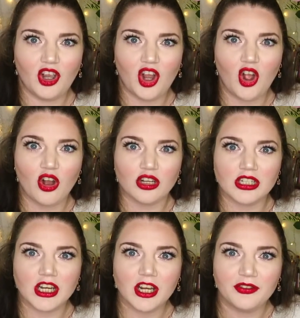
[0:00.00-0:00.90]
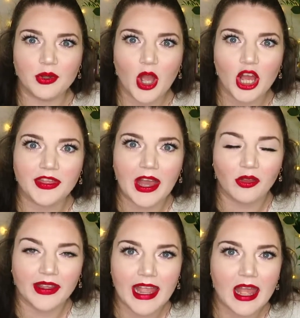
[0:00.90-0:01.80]
God, I don't know if you heard that
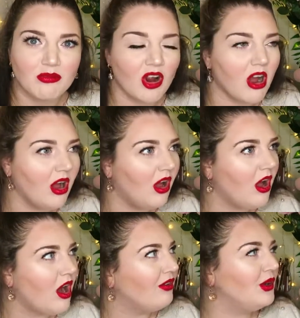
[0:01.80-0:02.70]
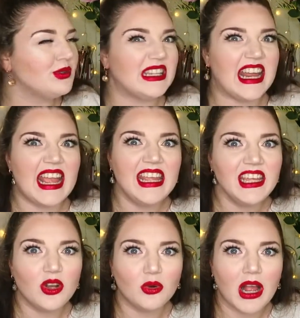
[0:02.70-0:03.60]
on the camera, but it was an
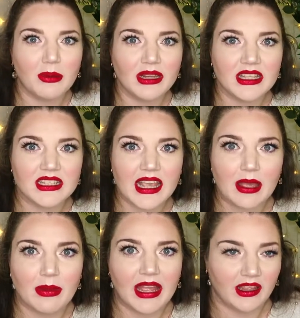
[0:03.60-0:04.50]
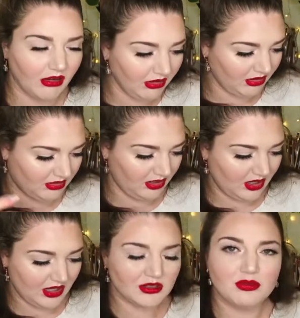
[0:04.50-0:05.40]
eagle coming in to get me. Oh,
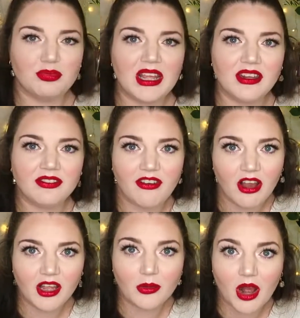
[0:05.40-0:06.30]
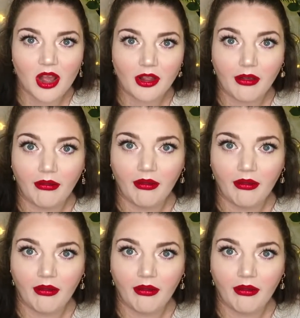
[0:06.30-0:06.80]
it was bleeding firework.